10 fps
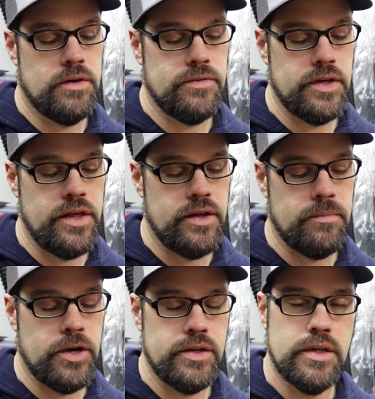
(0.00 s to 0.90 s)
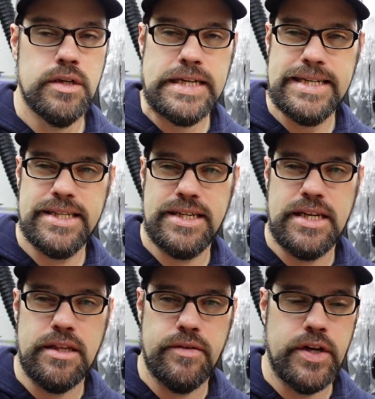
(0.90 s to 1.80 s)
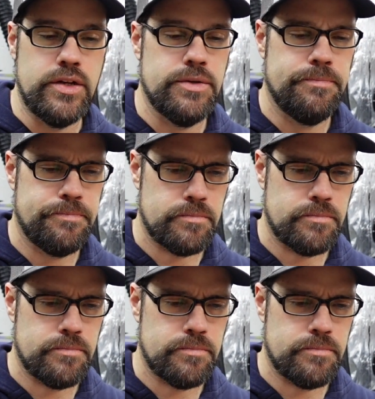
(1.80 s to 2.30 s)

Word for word: roughly, I think about a 16th of an inch.